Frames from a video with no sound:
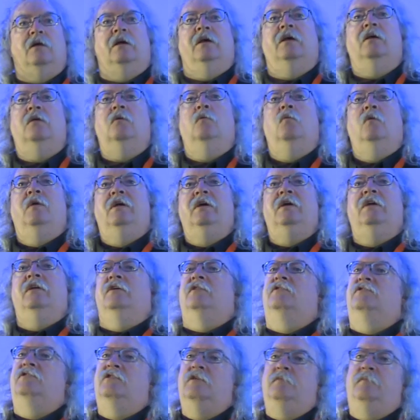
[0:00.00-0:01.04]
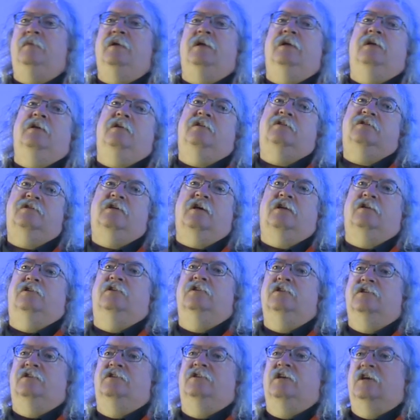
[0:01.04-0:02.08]
like what it is to be such
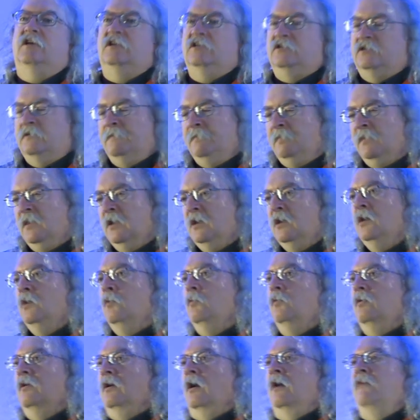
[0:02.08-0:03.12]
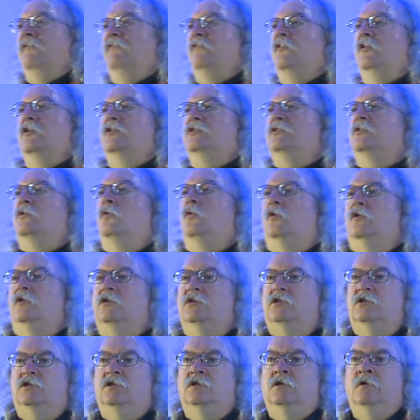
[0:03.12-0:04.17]
and such. Our first
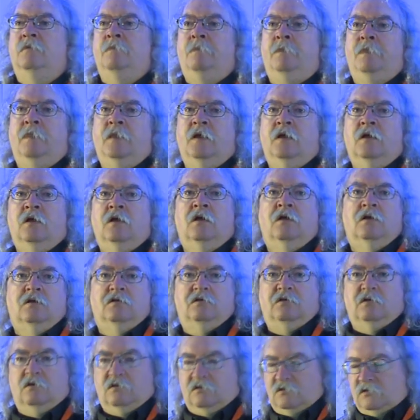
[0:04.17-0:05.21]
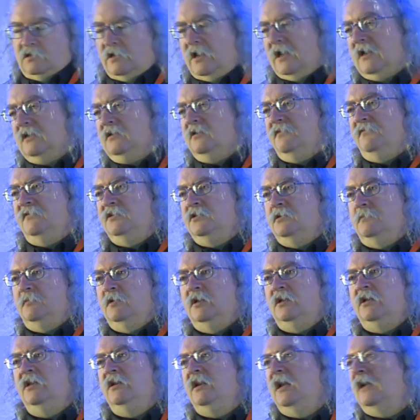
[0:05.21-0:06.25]
course, Connectivism
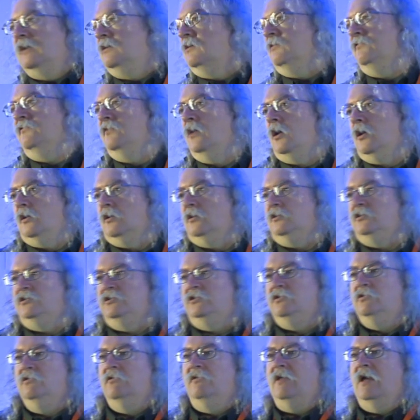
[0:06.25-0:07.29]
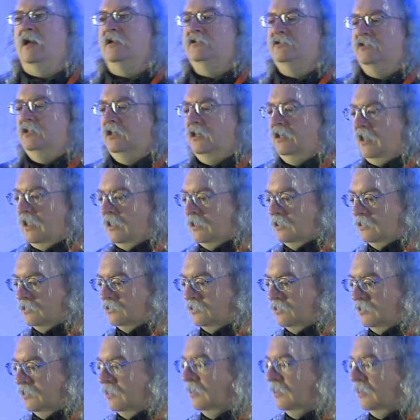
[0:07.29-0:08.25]
and Connective Knowledge 2008,